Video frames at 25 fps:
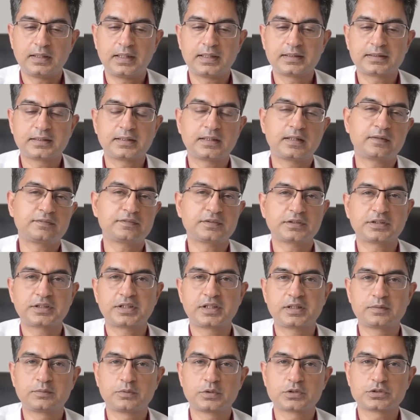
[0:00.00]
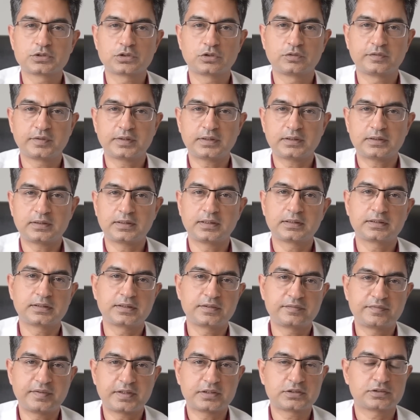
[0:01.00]
and then after the chemo is over and
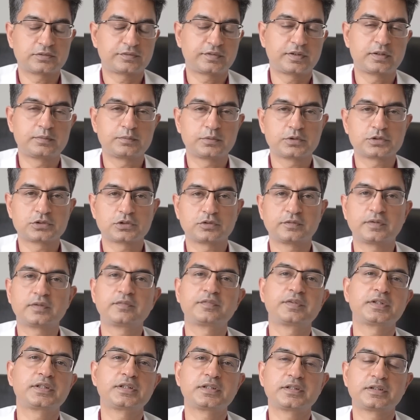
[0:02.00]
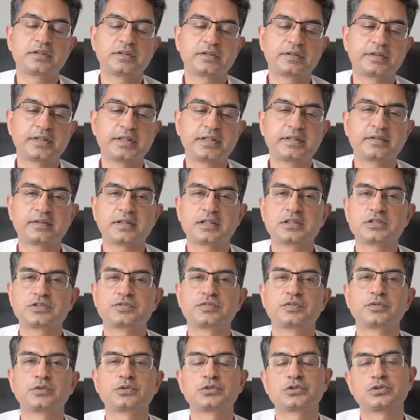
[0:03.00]
the effects of chemo is over, we
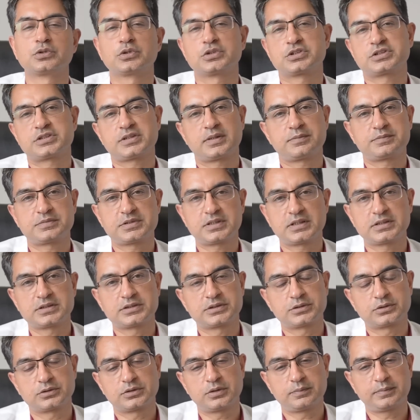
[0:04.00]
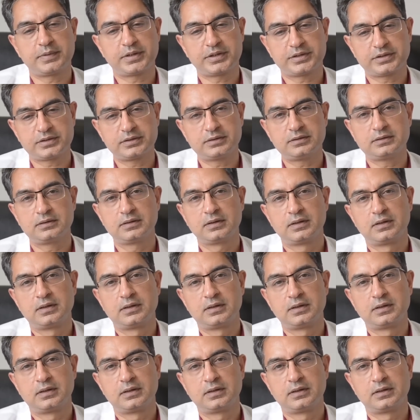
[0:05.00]
retransfuse those stem cells into the patient,